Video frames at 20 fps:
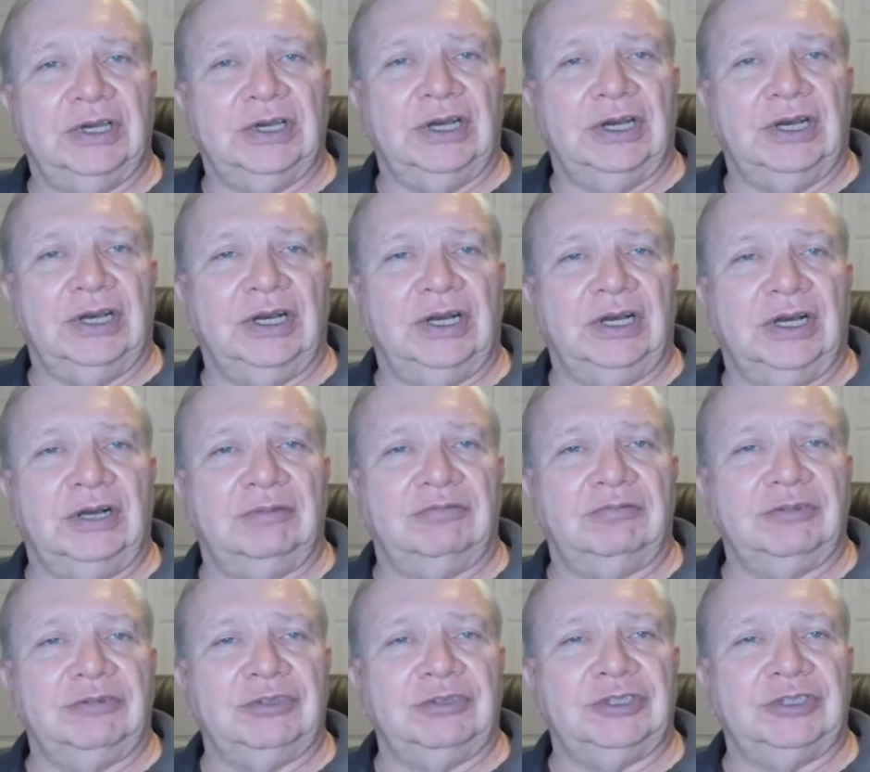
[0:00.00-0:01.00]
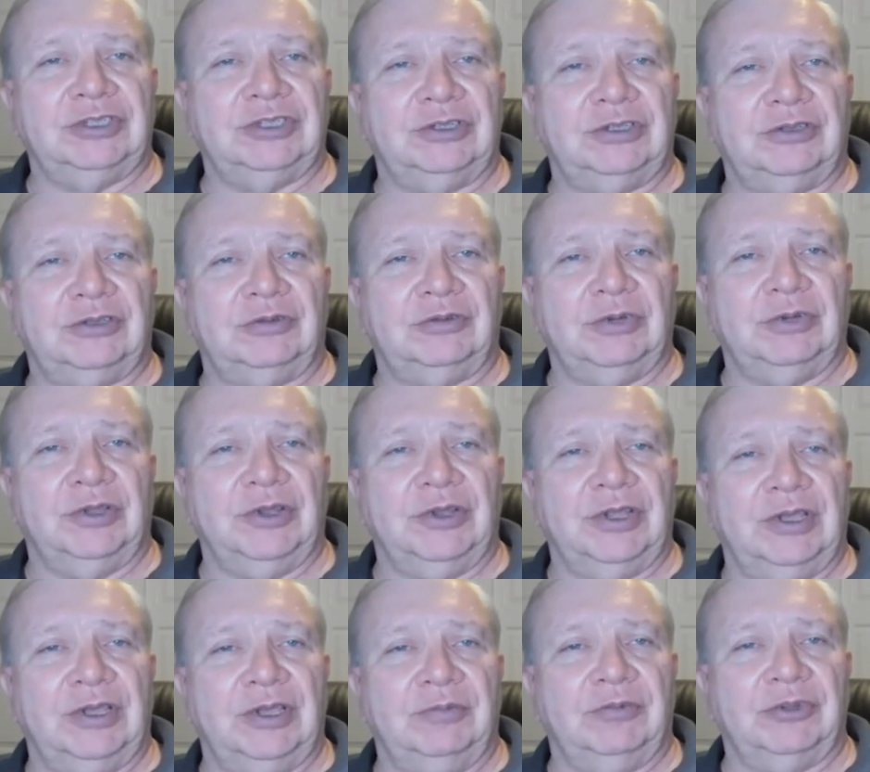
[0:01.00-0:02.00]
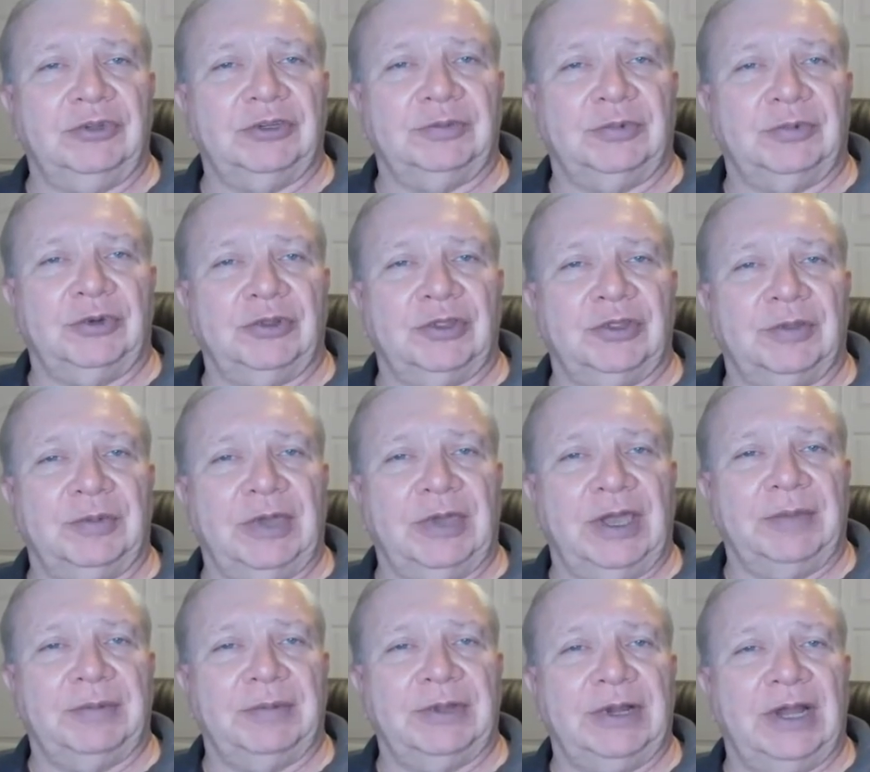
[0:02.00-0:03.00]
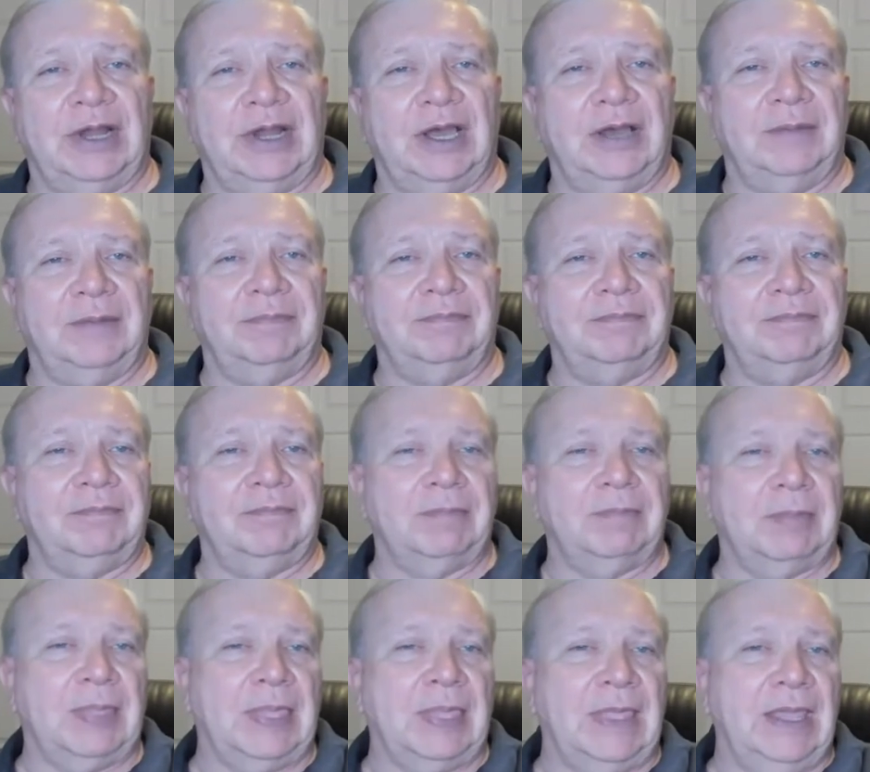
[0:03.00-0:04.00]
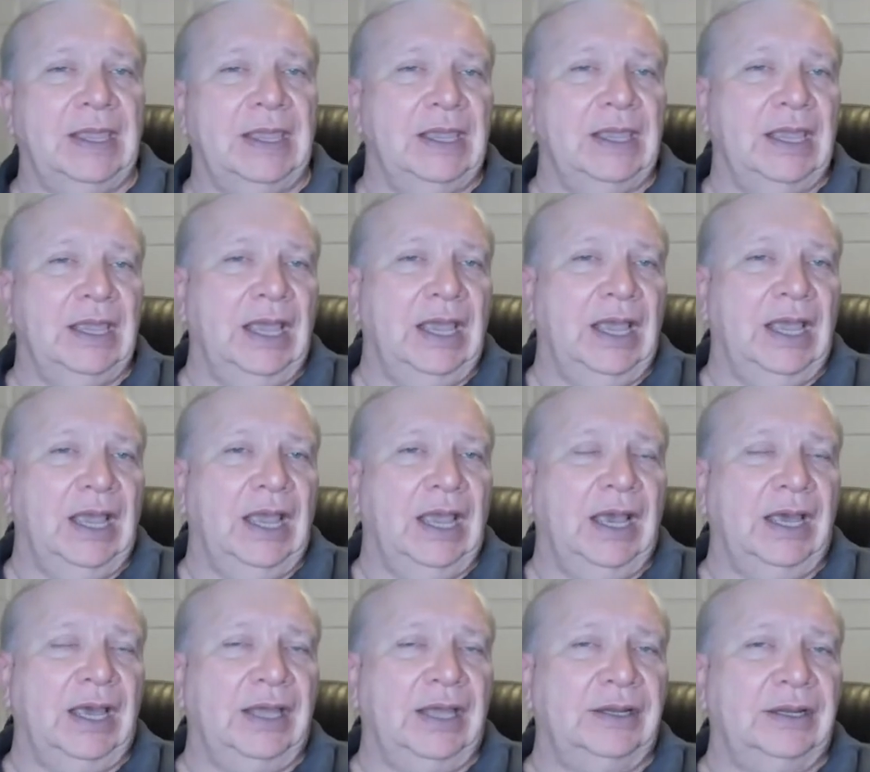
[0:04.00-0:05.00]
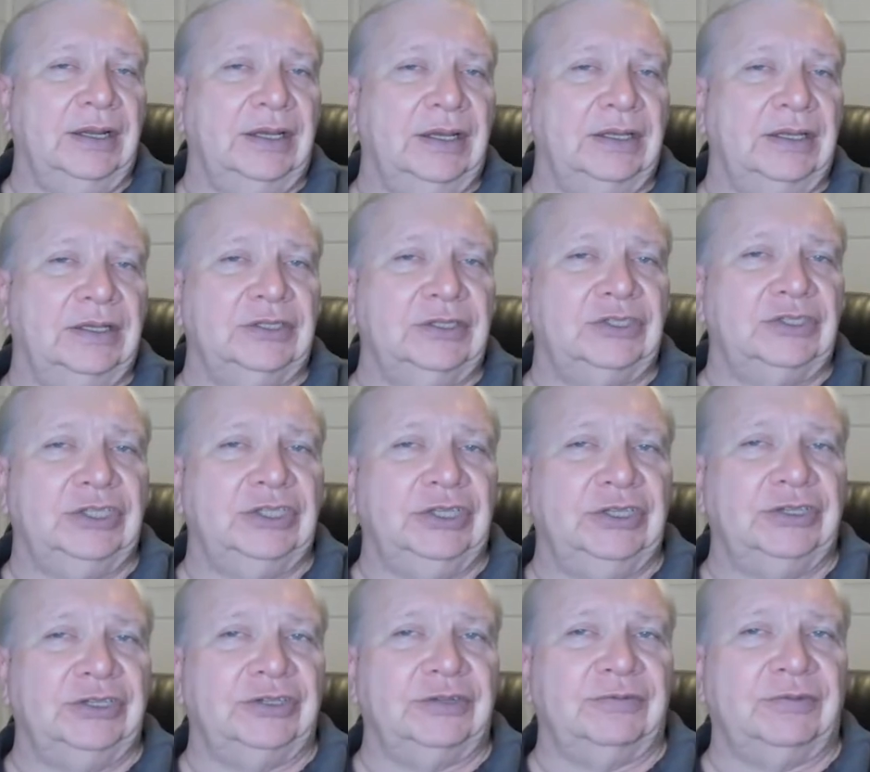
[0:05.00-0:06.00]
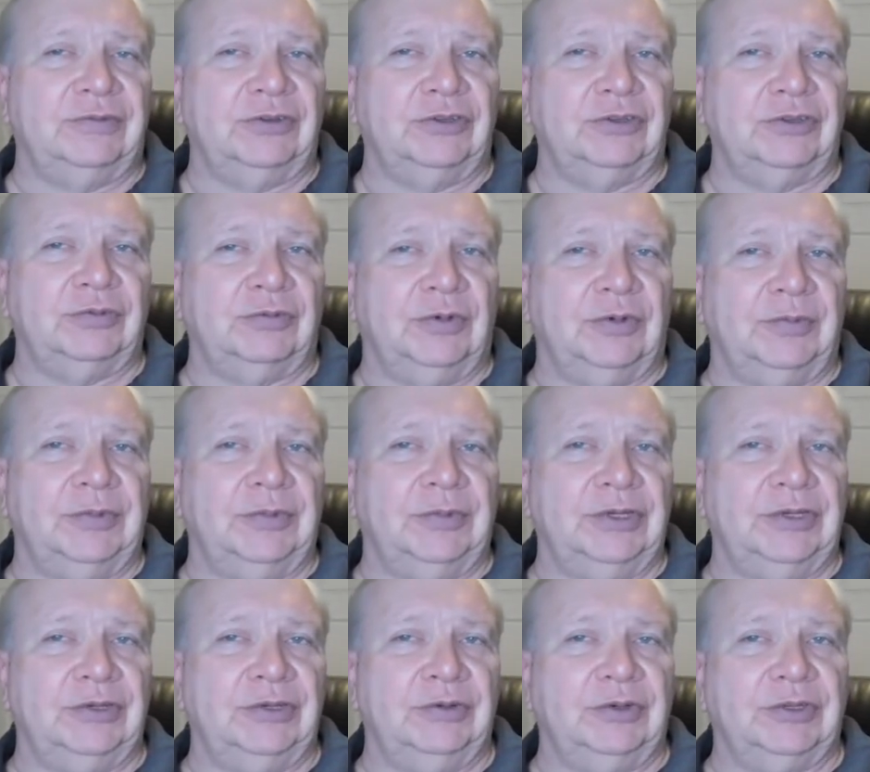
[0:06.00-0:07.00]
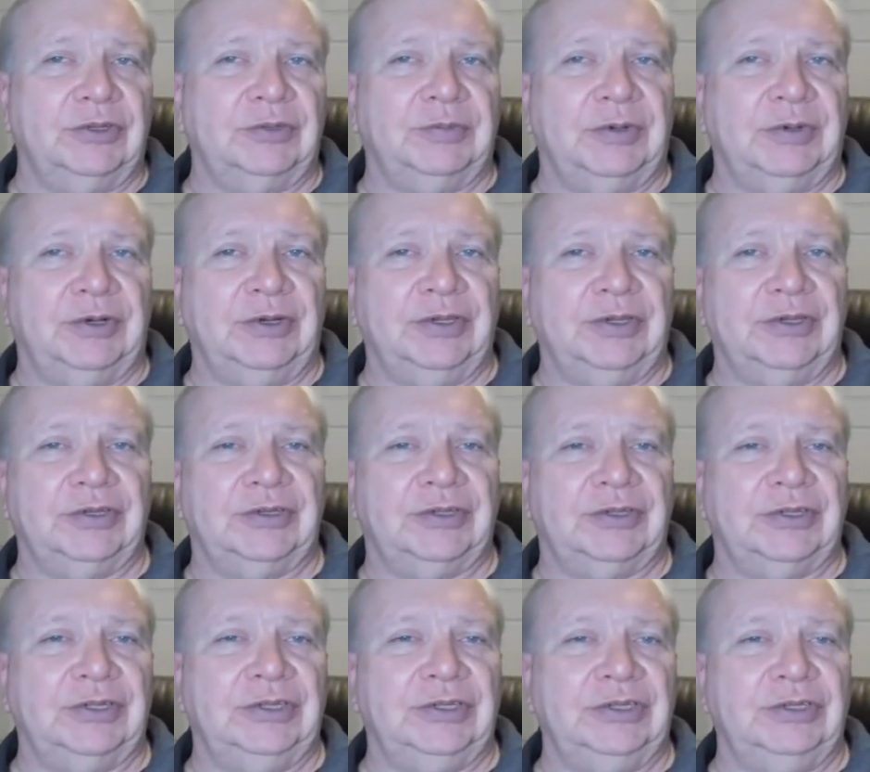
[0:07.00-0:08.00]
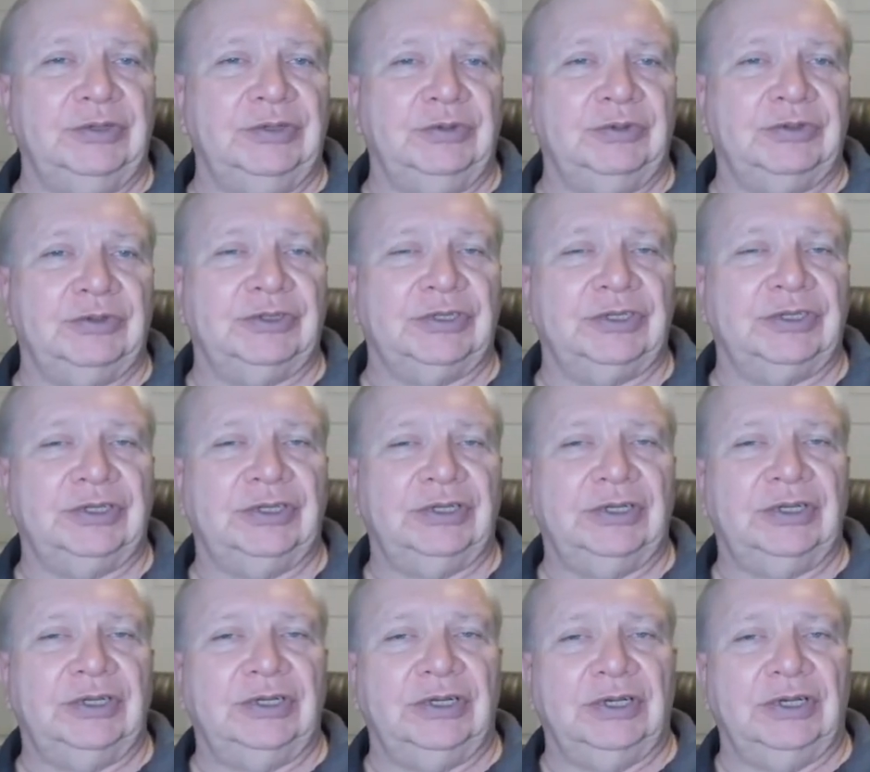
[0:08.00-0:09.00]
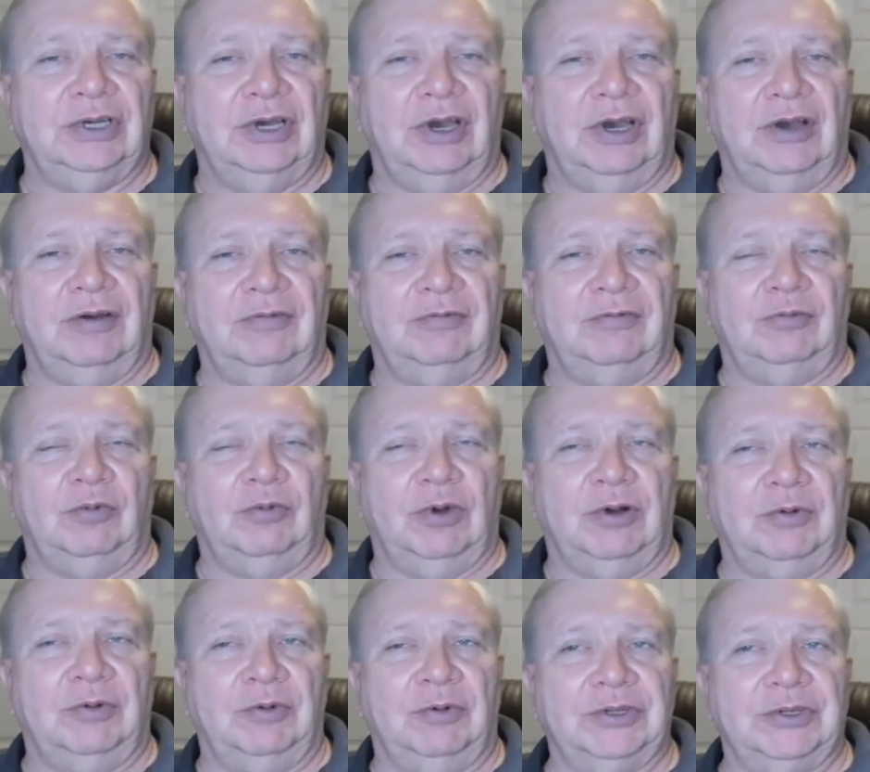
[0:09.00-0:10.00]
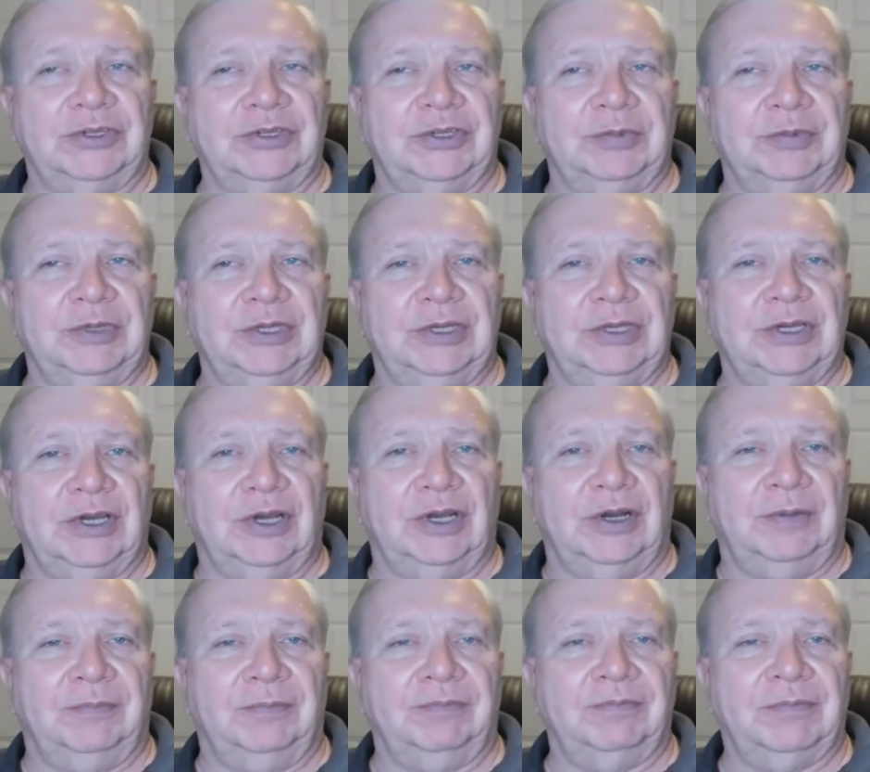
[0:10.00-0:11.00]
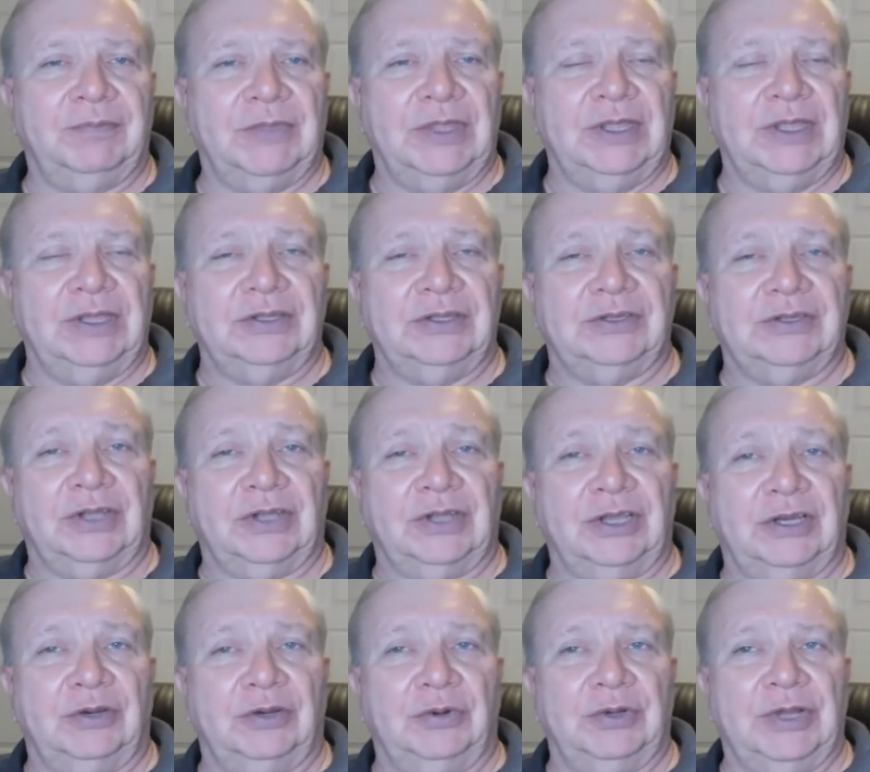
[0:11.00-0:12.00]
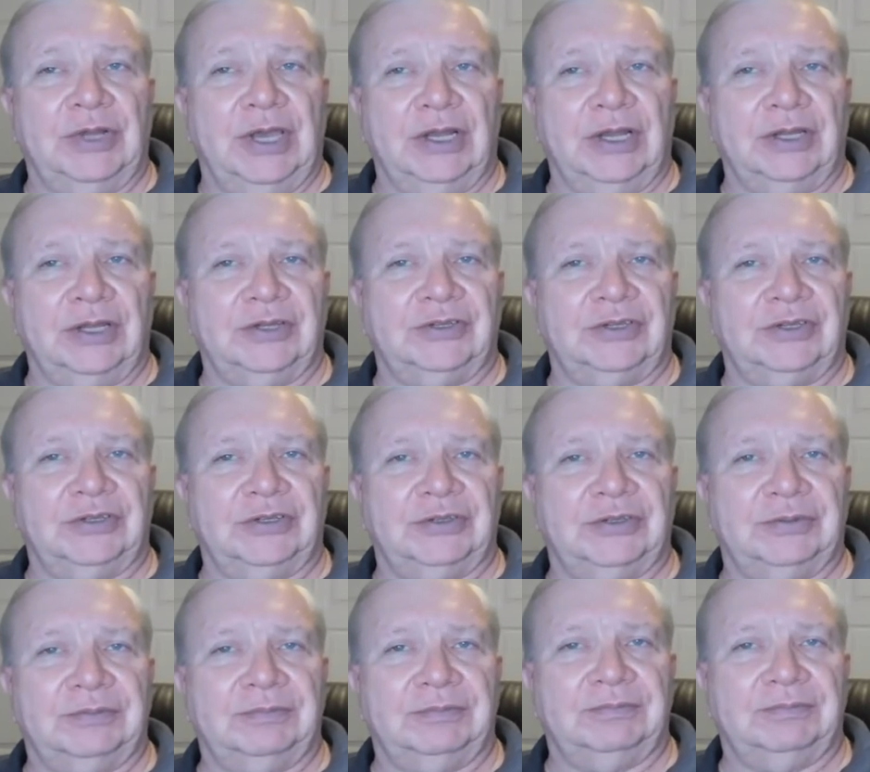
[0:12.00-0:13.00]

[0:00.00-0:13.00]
Uh, her real name was Bertha Pappenheim, and she is the first woman to experience the use of what was to become psychoanalysis.